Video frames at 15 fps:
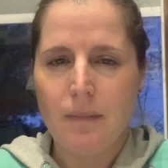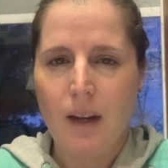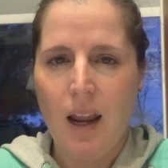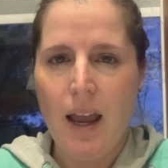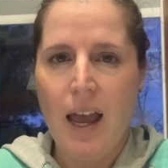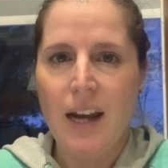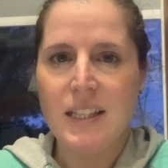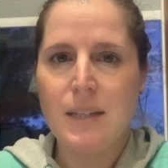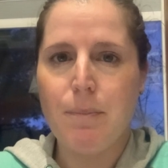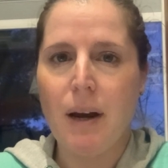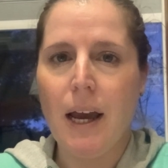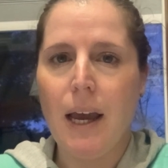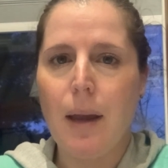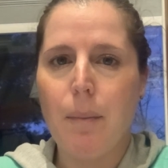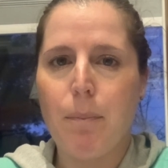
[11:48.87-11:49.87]
and it's
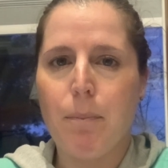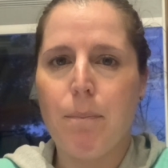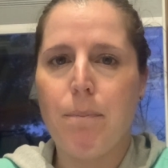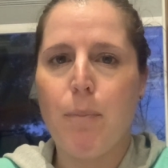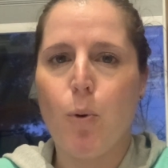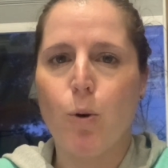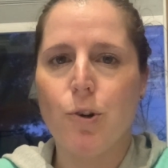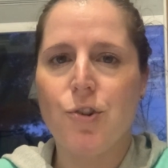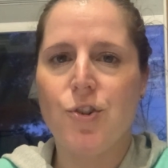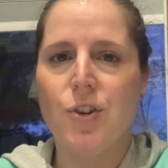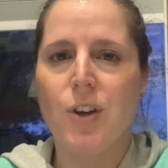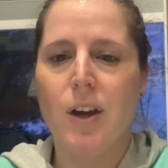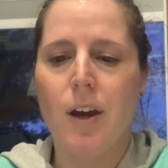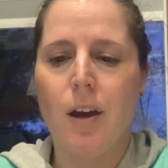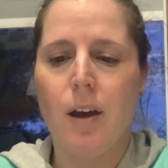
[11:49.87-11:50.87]
by
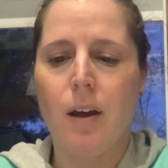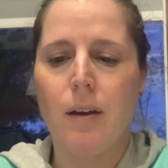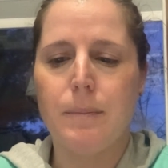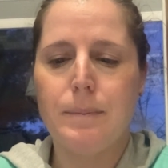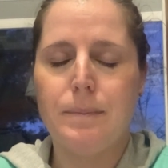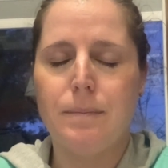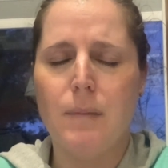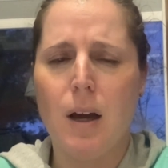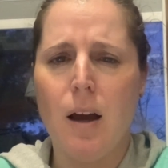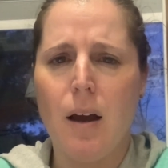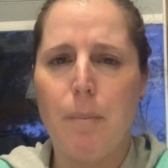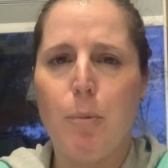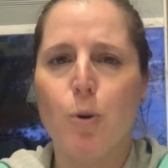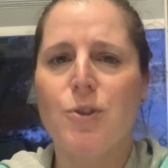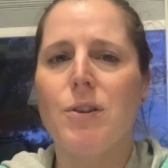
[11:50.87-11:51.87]
Portia
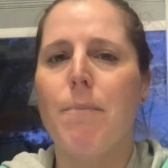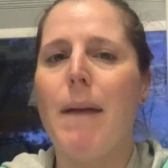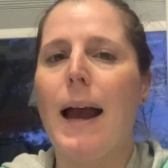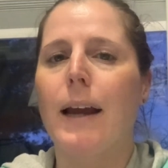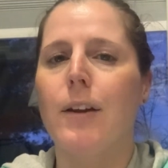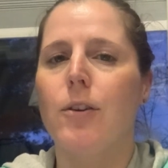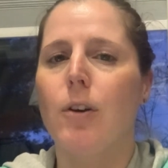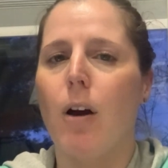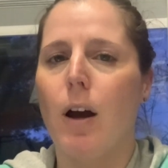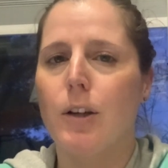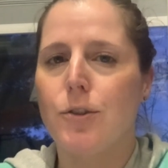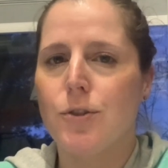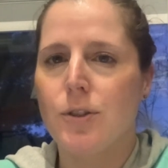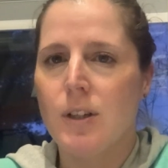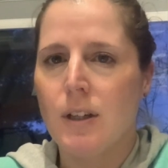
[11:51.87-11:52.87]

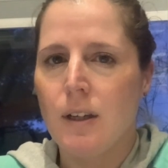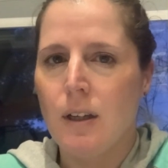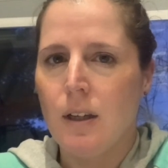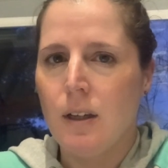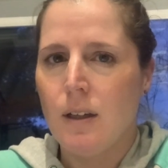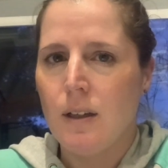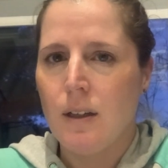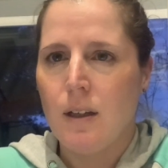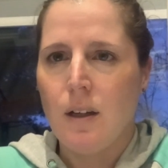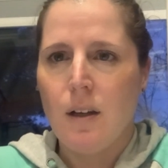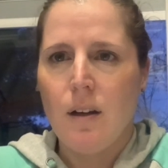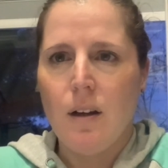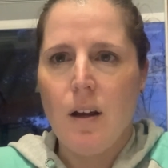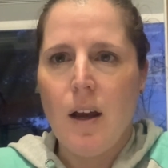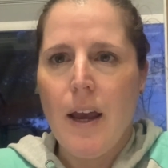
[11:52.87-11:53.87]
McIntosh.
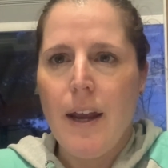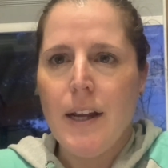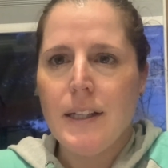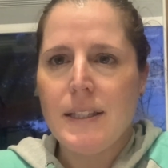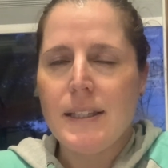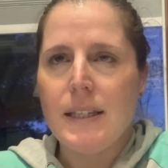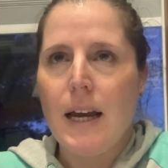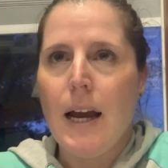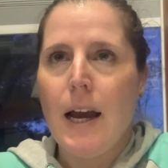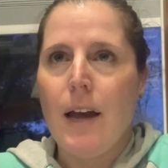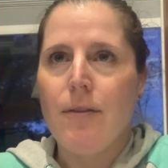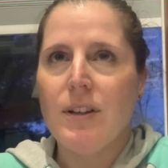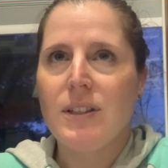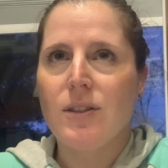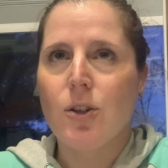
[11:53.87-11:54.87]
And it's
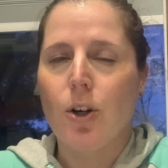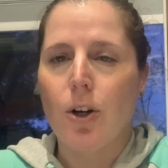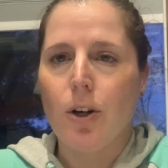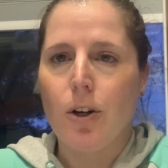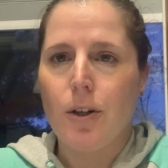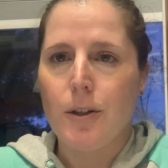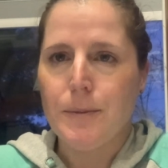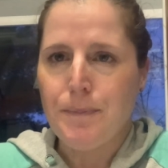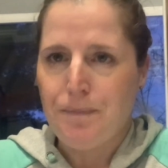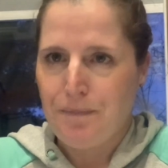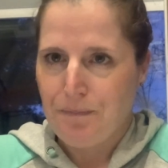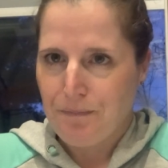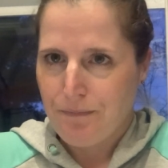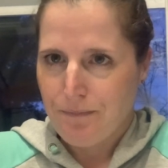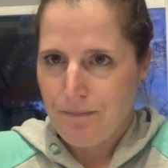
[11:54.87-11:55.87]
this girl,
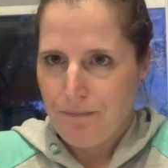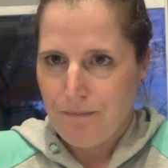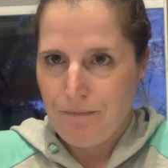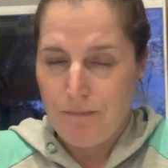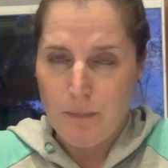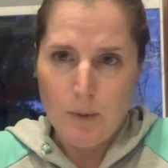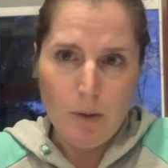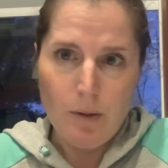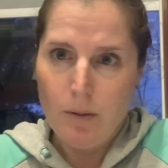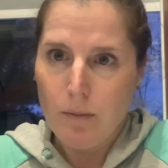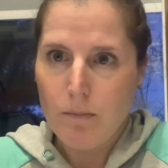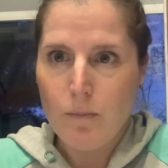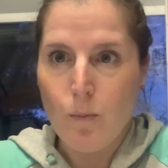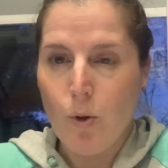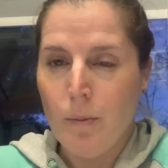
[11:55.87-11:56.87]
or
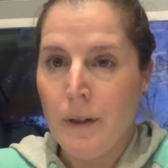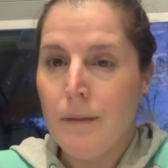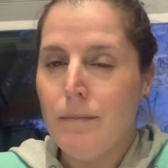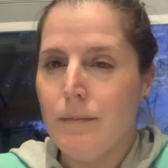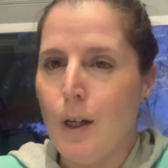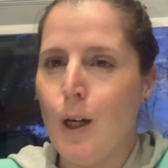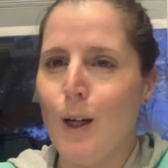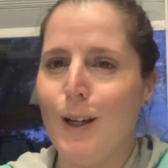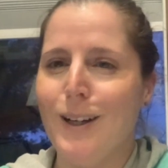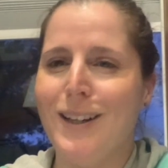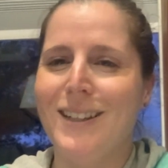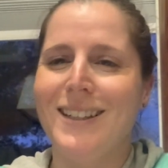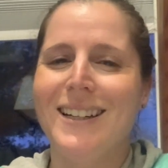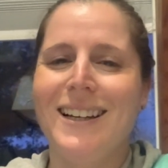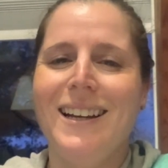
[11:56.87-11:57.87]
woman,
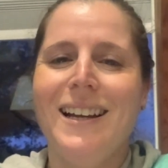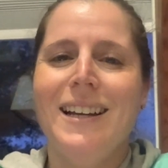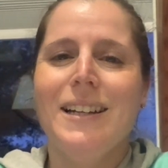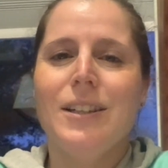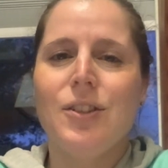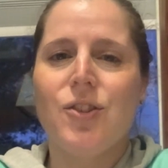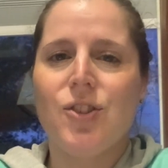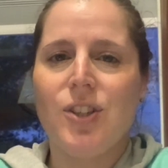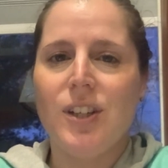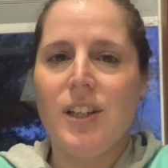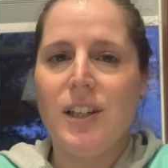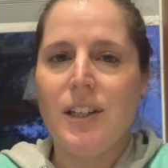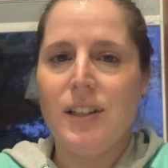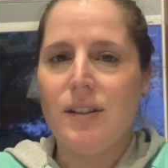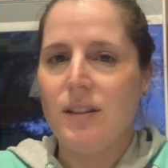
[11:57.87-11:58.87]

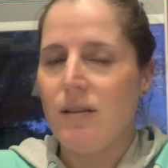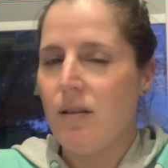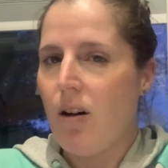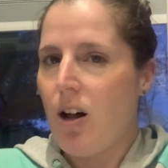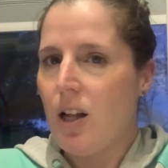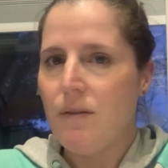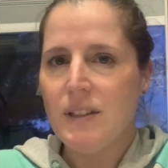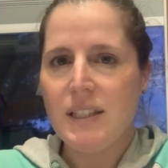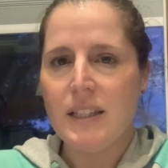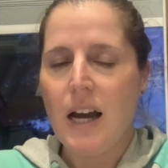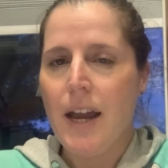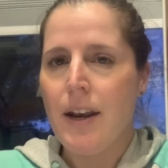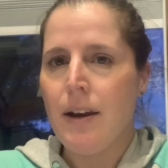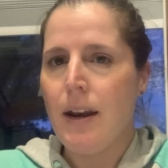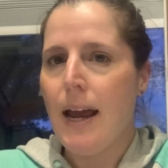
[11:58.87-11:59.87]
she all of a sudden